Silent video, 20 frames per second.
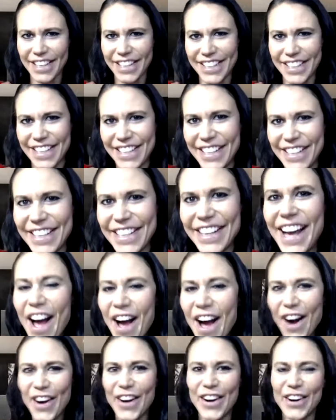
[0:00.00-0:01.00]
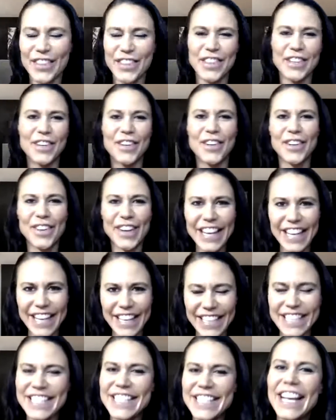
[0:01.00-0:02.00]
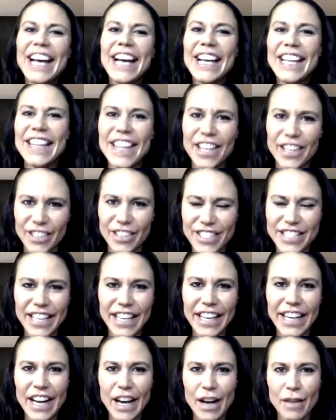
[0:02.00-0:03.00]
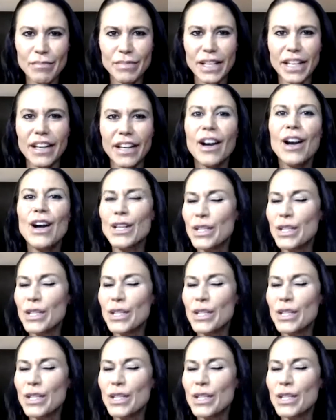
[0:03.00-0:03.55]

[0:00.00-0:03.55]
Or the critics that are sitting up there.